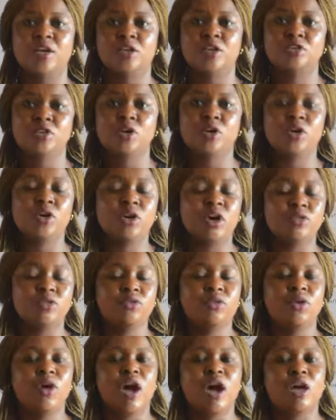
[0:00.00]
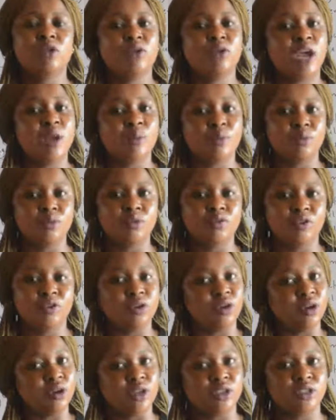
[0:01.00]
so you can know how you are improving
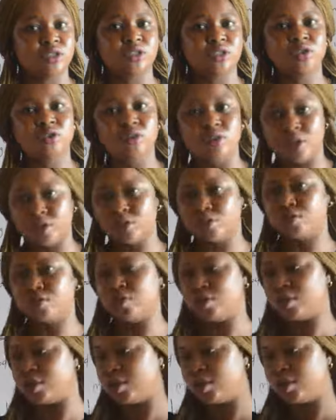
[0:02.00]
on it. See you next week.